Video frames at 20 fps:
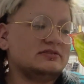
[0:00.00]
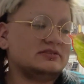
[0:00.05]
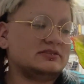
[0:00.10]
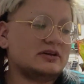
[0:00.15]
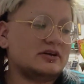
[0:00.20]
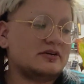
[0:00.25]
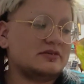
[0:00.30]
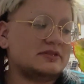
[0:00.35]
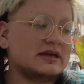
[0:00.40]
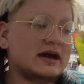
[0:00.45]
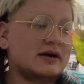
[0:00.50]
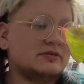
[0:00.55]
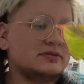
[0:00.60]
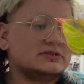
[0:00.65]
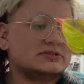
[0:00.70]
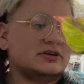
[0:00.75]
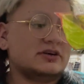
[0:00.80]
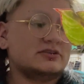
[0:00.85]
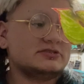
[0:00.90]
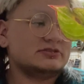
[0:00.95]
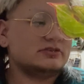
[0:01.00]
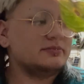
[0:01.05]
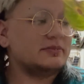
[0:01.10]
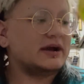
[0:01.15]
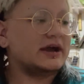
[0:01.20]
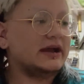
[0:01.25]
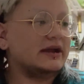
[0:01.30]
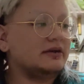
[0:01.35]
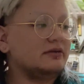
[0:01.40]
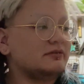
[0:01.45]
So that was also
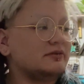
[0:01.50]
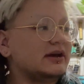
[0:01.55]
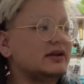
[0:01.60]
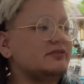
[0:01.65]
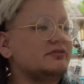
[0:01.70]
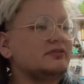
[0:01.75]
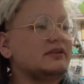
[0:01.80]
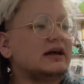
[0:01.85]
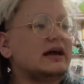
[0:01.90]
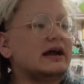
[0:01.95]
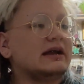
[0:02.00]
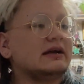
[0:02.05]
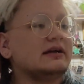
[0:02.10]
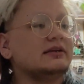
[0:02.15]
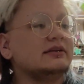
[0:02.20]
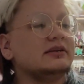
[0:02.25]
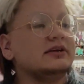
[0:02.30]
my red flag.